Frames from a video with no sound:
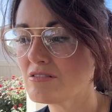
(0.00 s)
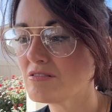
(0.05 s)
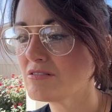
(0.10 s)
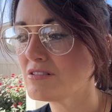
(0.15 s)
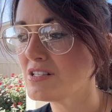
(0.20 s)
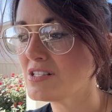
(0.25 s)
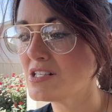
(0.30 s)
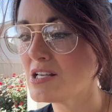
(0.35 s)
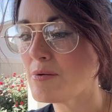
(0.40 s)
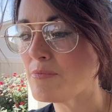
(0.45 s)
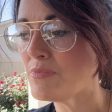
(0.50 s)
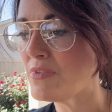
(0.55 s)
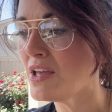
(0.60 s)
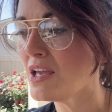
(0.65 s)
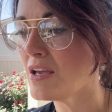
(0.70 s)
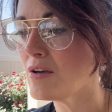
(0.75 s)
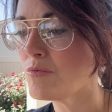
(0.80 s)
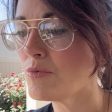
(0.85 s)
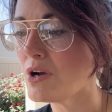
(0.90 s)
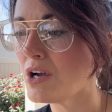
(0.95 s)
same
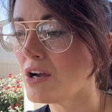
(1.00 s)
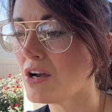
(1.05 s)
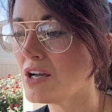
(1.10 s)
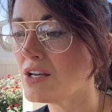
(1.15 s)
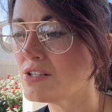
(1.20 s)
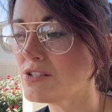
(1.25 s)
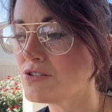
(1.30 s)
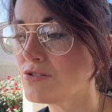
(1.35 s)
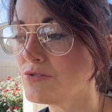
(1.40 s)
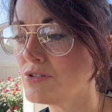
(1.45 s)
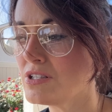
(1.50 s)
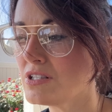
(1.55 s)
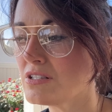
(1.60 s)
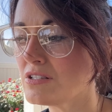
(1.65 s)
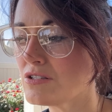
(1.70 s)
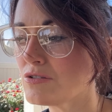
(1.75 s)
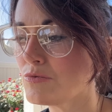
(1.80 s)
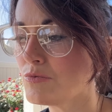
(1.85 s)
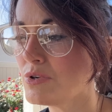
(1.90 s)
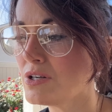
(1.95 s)
thing where a
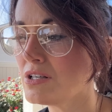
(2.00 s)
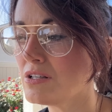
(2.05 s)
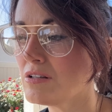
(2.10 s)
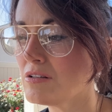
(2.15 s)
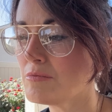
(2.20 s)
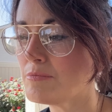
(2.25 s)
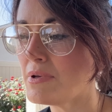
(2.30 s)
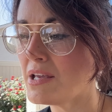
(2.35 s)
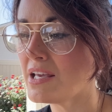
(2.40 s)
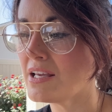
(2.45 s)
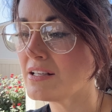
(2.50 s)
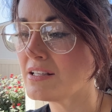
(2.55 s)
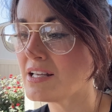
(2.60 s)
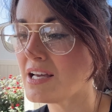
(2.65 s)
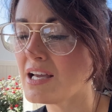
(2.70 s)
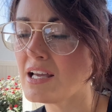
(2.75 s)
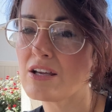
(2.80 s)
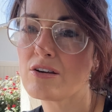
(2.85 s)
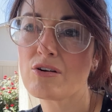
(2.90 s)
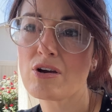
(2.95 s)
student will make a
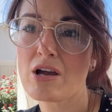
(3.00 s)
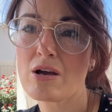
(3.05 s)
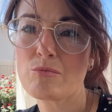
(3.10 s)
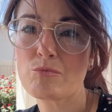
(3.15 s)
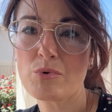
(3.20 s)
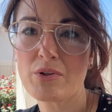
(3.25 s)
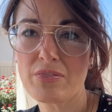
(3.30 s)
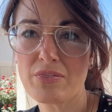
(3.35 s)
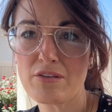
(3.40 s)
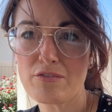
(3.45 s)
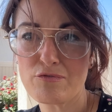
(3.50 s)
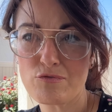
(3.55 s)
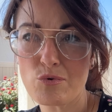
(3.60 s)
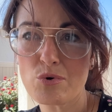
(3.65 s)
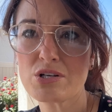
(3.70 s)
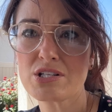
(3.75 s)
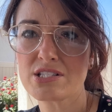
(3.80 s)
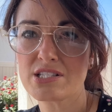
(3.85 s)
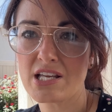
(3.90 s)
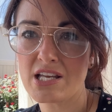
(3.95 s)
diagram with the 4
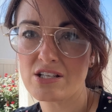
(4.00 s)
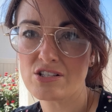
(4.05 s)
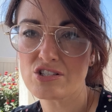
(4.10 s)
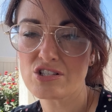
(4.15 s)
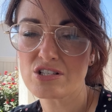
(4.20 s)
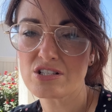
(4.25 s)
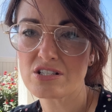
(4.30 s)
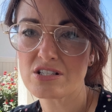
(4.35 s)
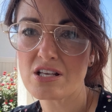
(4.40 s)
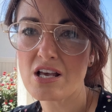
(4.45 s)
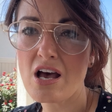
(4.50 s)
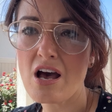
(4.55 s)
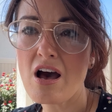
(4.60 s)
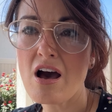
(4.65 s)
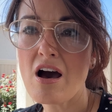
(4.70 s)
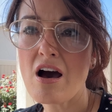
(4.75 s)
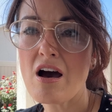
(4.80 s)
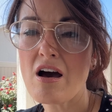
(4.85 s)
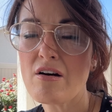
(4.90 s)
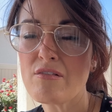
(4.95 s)
stages
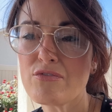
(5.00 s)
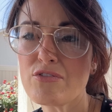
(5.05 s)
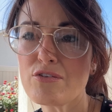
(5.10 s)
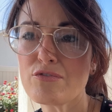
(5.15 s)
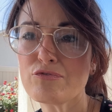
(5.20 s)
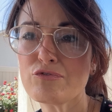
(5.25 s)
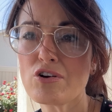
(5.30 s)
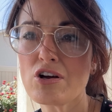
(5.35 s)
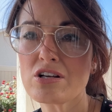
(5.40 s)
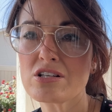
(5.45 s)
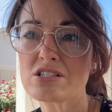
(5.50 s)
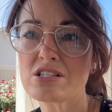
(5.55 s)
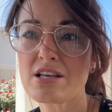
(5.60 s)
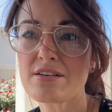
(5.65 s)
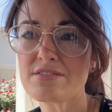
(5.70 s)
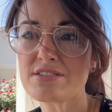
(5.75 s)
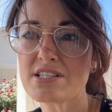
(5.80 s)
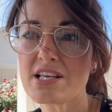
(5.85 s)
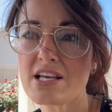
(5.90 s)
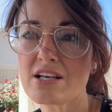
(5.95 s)
of the frog's life
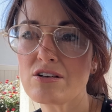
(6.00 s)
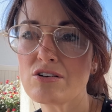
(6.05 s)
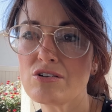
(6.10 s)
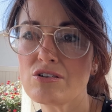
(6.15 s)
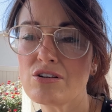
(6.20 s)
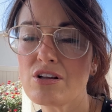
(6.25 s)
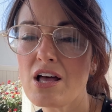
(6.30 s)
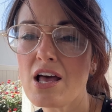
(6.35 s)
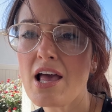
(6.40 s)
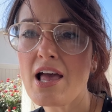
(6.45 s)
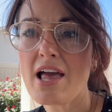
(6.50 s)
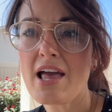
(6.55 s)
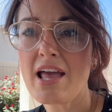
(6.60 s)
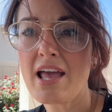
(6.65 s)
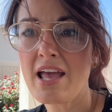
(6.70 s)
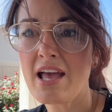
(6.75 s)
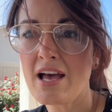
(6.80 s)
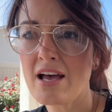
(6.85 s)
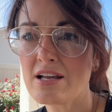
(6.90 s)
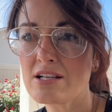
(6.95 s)
cycle
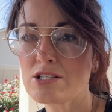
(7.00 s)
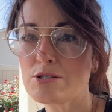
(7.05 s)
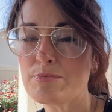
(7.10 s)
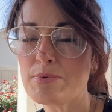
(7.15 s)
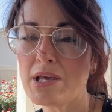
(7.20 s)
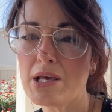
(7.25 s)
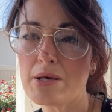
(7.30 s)
and be